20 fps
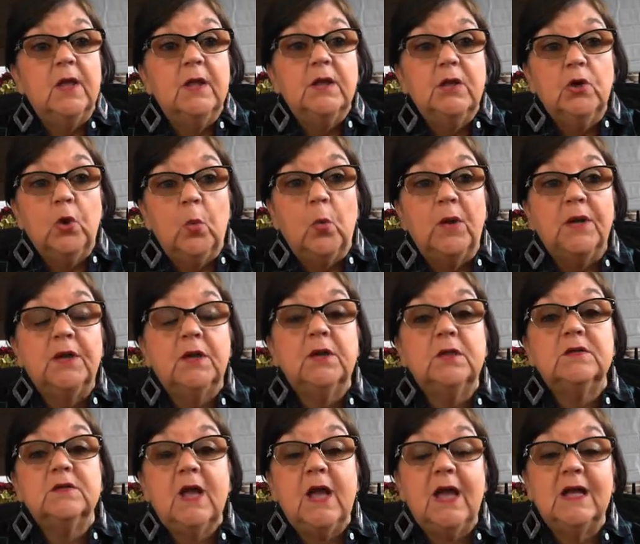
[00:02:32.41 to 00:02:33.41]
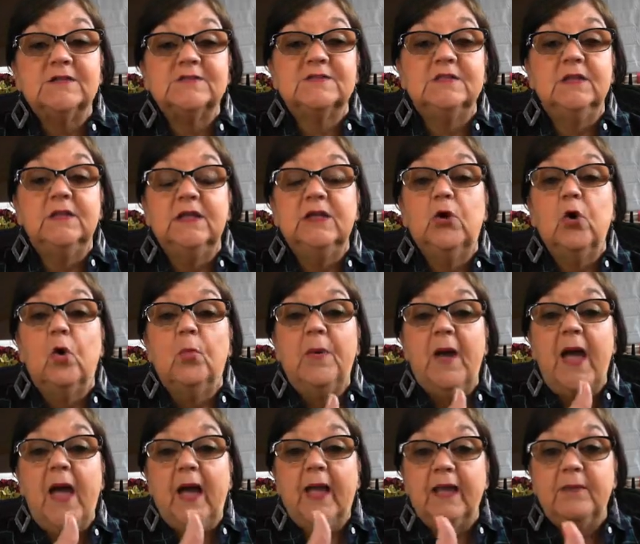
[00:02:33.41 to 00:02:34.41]
You don't want to constantly go
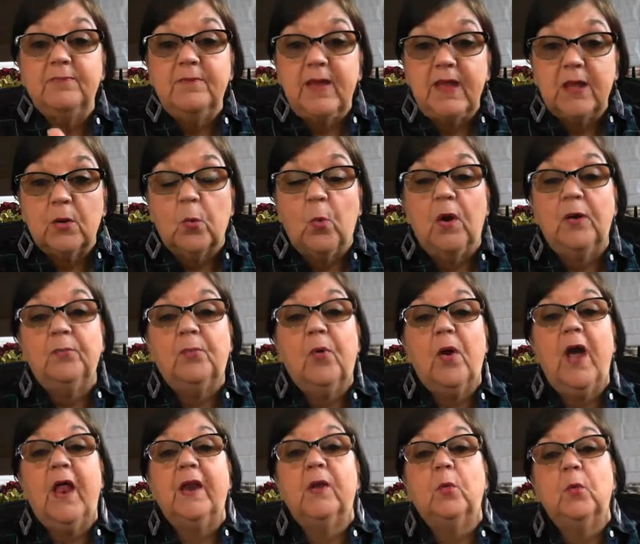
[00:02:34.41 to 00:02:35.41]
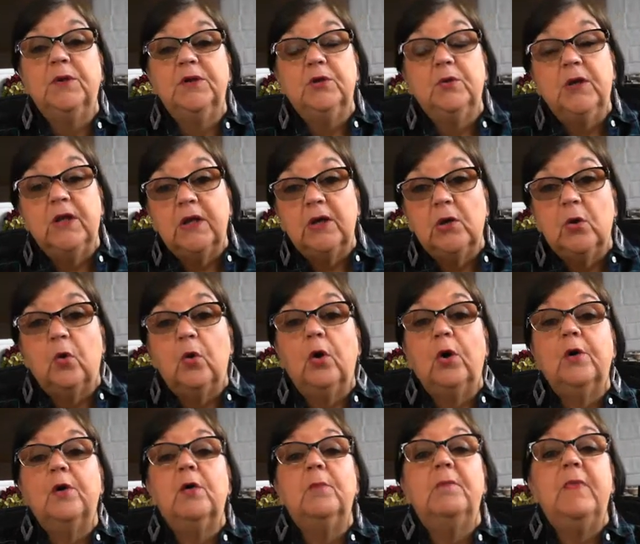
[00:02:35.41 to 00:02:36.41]
back and make one product when you get an
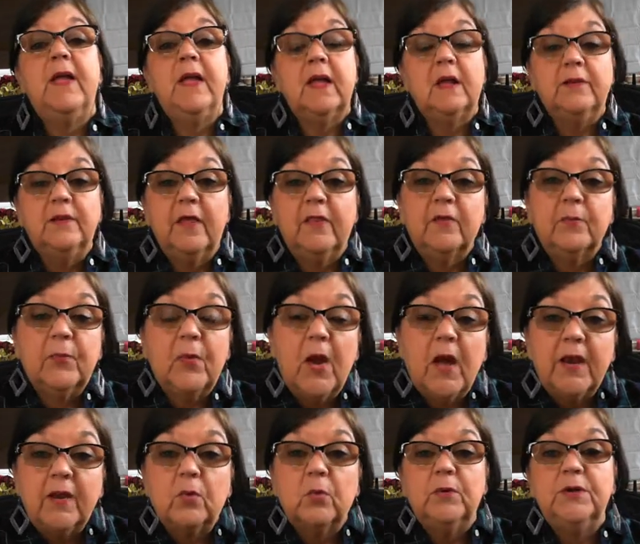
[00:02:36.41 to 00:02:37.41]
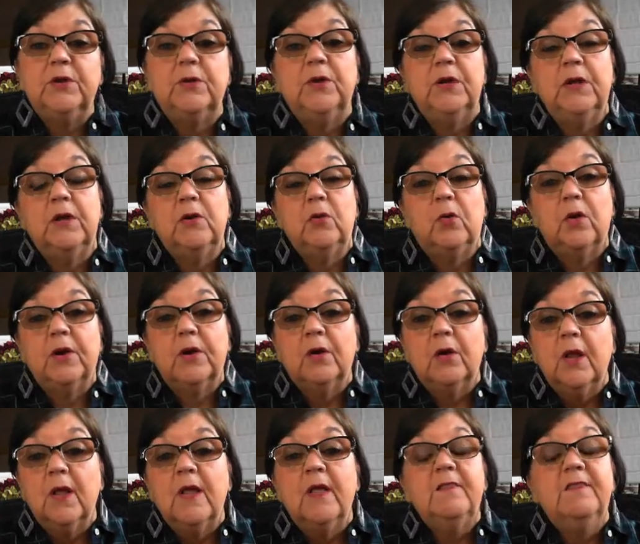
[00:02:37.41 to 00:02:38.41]
order, make another product when you get an
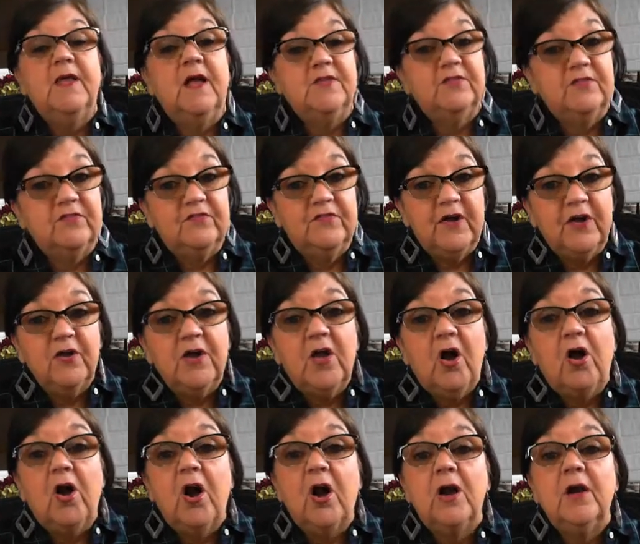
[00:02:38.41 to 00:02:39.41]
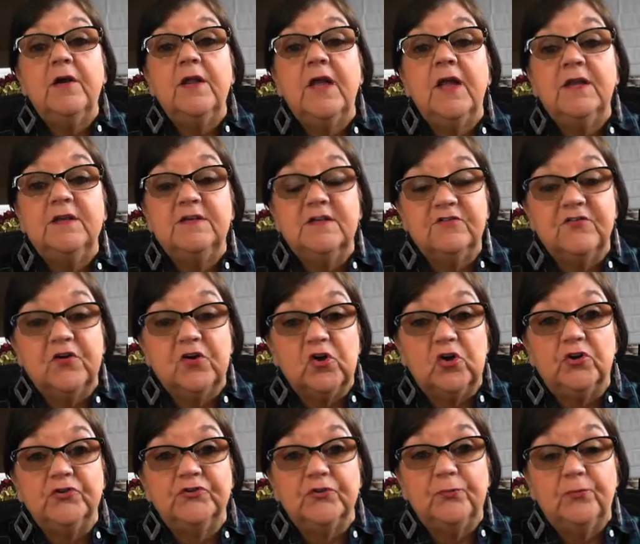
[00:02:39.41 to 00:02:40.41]
order. That's very hard and
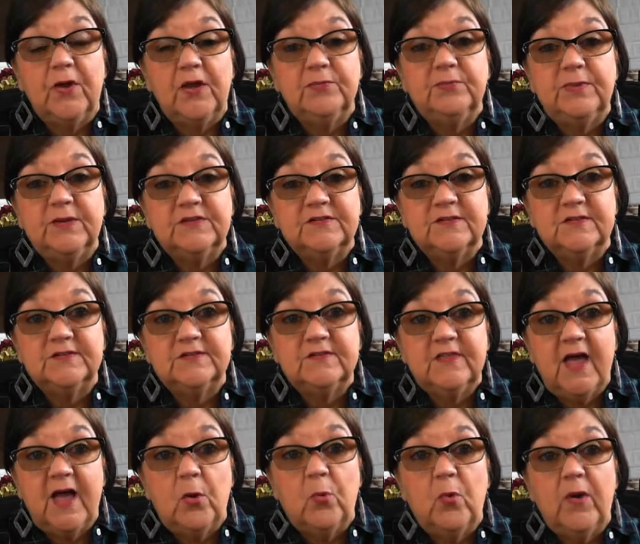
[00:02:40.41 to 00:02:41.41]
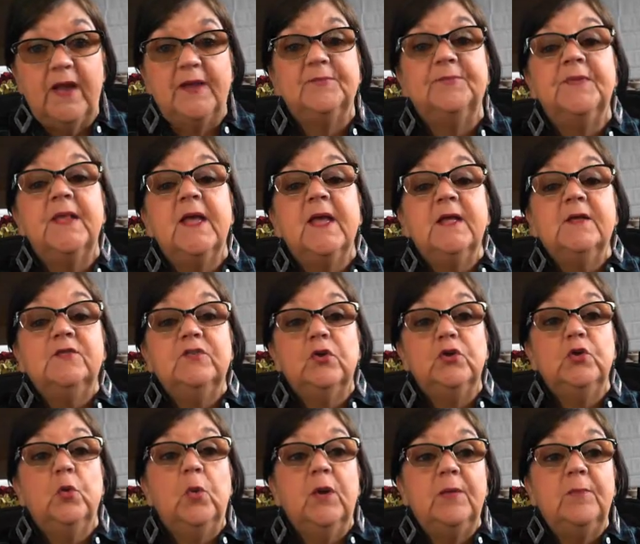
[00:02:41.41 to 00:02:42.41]
difficult to run business that way. So
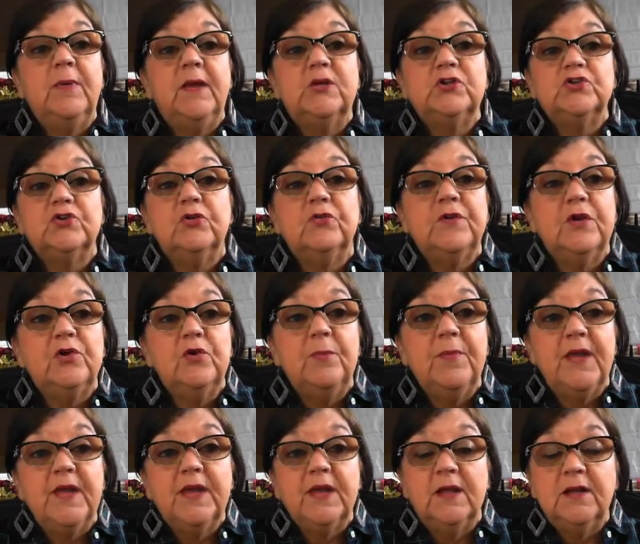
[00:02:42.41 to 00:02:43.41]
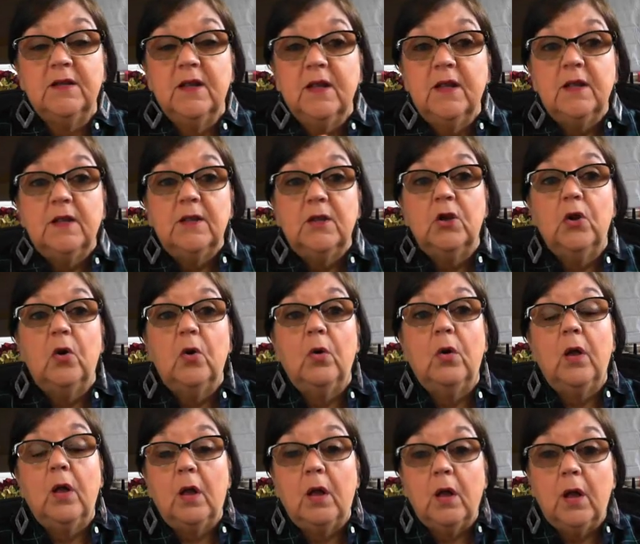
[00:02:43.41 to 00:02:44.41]
you want to make sure that you're making,
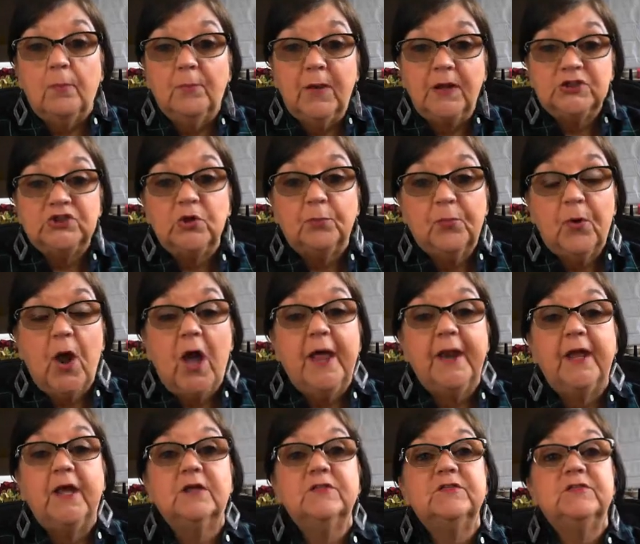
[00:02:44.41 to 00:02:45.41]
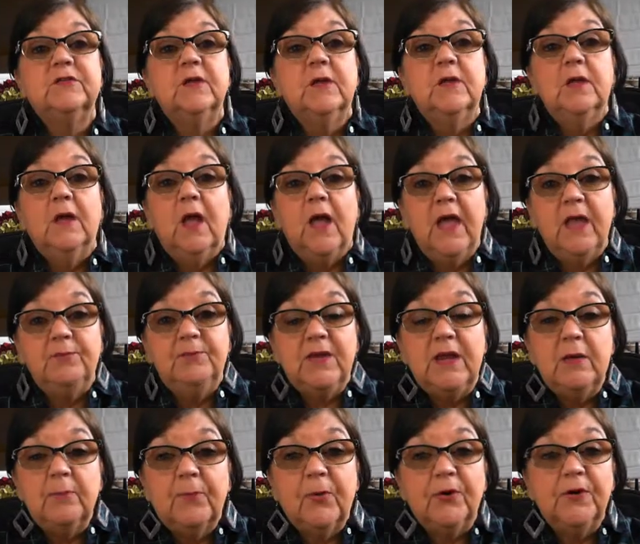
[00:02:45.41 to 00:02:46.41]
a bunch of products and
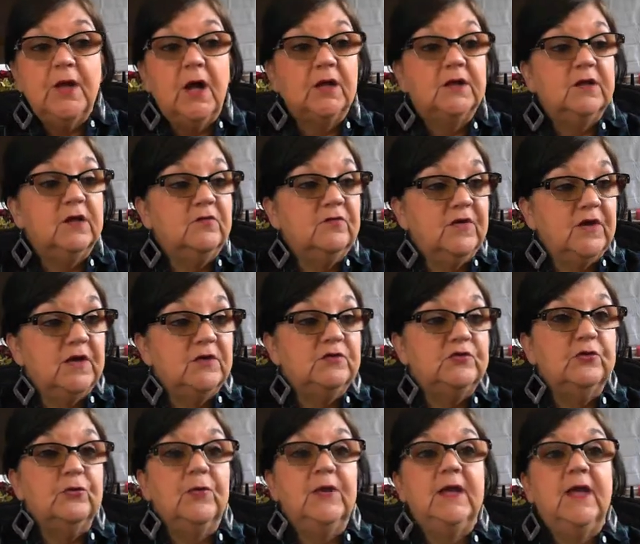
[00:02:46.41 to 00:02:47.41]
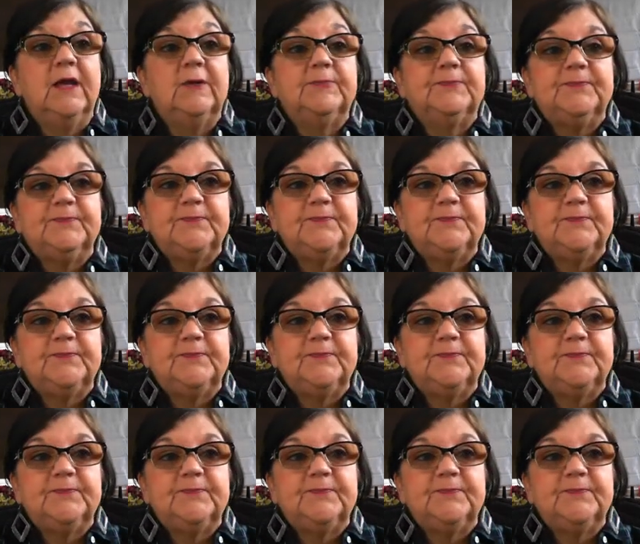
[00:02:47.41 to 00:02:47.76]
being productive in doing it.